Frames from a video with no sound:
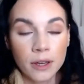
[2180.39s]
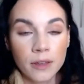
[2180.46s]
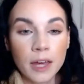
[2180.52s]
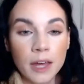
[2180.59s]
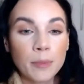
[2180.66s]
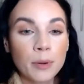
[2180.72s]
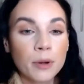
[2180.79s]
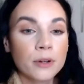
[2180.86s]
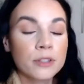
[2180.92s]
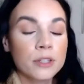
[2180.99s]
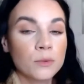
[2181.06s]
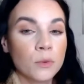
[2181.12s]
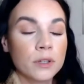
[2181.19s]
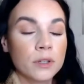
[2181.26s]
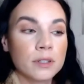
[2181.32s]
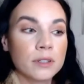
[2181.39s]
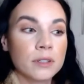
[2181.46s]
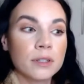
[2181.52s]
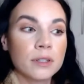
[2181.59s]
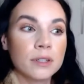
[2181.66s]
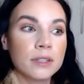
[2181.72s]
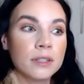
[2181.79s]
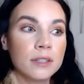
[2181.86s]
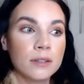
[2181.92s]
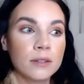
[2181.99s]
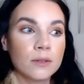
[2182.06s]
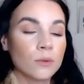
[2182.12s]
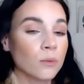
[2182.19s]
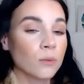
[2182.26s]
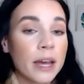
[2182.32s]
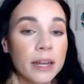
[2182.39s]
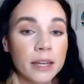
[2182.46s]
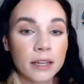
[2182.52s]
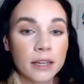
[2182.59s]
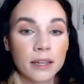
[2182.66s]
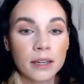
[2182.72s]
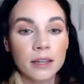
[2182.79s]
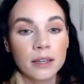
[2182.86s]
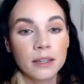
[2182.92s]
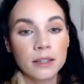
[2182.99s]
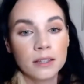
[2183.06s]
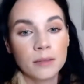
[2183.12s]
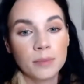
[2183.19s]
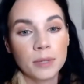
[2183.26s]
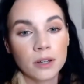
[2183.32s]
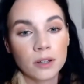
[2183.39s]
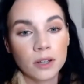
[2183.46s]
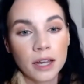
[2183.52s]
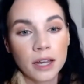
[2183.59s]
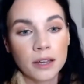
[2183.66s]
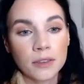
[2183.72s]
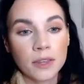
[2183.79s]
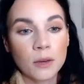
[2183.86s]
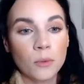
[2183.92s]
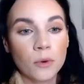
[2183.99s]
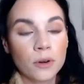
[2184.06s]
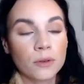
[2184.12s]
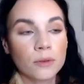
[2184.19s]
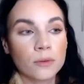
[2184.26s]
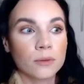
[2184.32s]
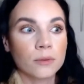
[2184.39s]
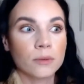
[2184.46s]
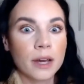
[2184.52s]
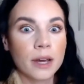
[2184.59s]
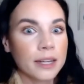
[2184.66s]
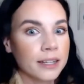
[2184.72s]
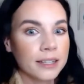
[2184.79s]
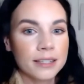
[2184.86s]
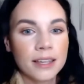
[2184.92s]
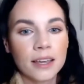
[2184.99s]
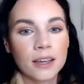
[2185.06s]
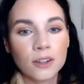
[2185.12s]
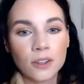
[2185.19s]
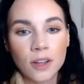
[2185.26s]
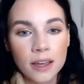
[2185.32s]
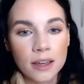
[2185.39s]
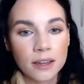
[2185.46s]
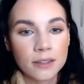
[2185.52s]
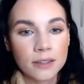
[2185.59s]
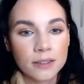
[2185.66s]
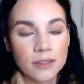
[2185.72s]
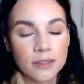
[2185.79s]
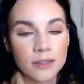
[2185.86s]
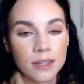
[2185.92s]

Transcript: That person wasn't ready to be a client. They weren't ready to take clients.